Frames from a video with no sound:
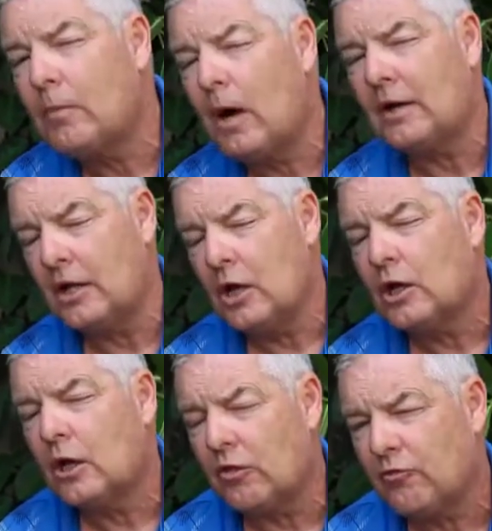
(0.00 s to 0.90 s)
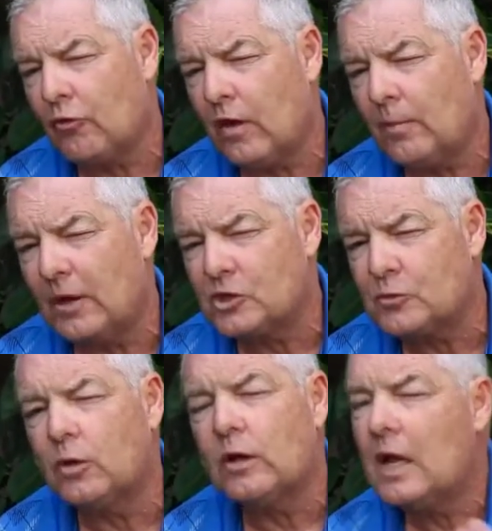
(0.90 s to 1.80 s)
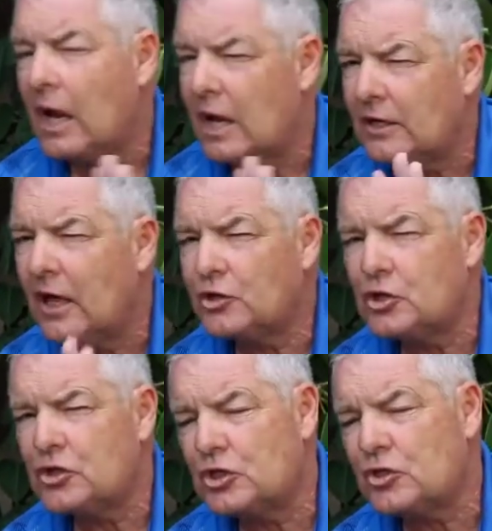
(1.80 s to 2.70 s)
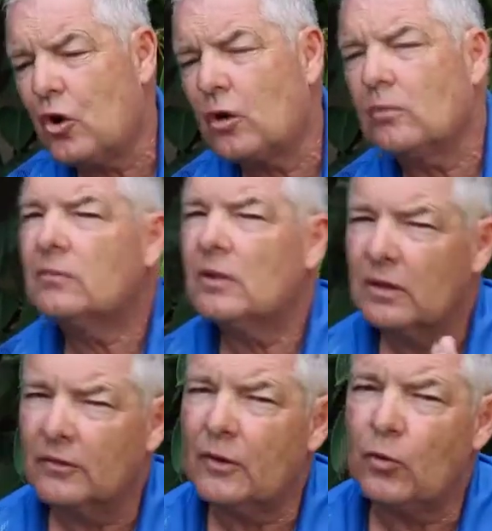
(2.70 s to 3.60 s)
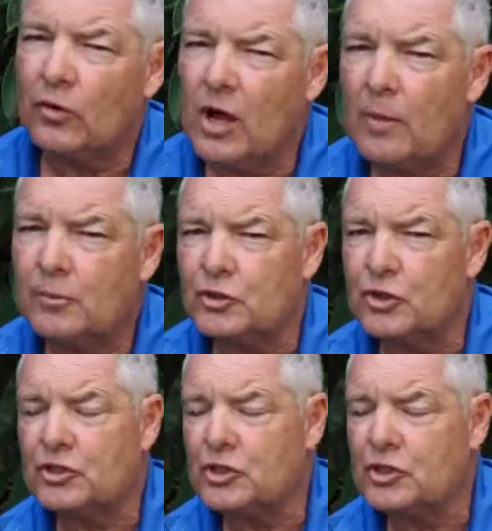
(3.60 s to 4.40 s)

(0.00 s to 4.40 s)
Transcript: body can throw that baseball, and not just his arm, and then we're accomplishing